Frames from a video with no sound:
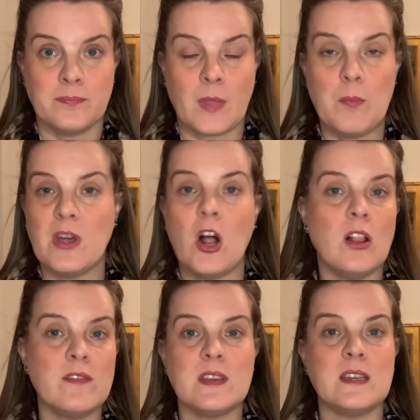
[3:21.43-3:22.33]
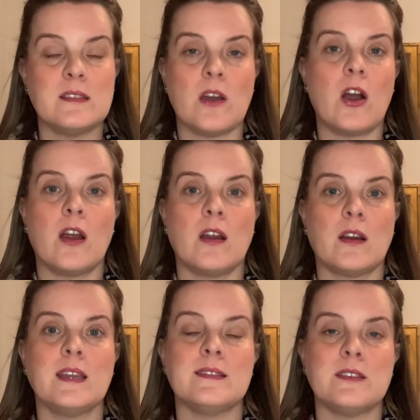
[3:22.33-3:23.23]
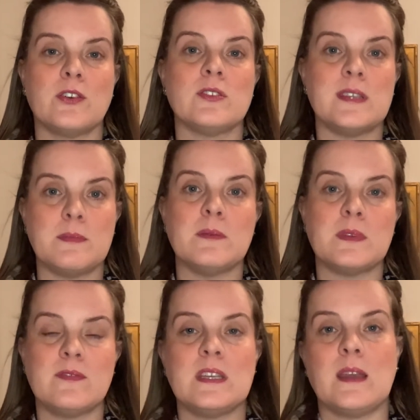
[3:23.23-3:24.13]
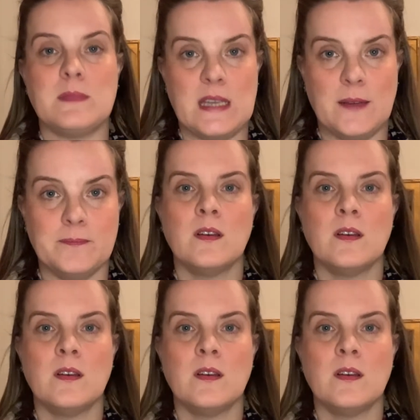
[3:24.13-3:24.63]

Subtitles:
But all of these are considered symptoms of TMD.